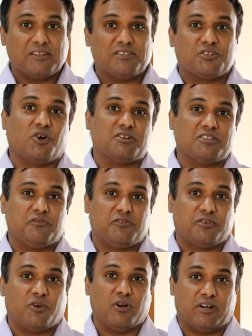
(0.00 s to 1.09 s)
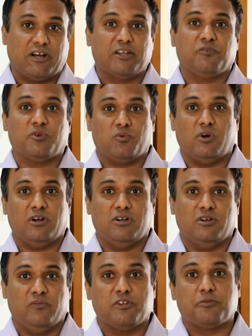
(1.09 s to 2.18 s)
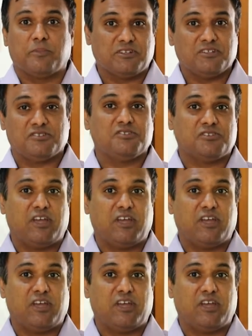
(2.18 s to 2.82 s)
this concept called Ready for World which bridges this